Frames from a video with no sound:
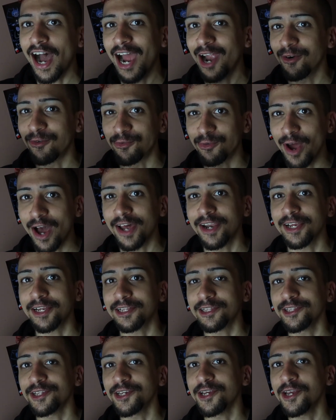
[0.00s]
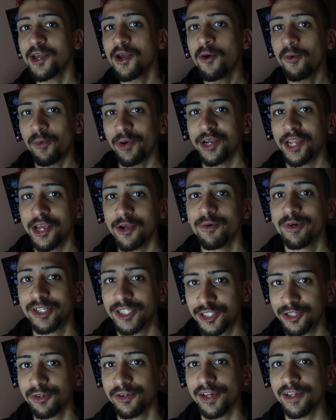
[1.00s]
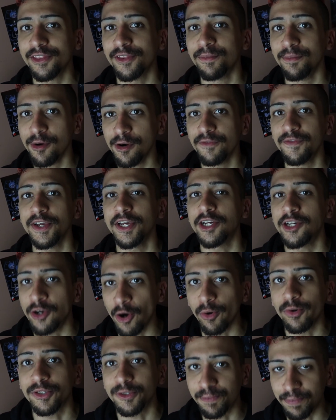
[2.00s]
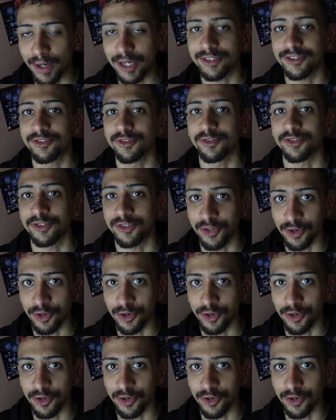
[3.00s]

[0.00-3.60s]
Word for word: Ironically, when he was shooting the movie Ghostbusters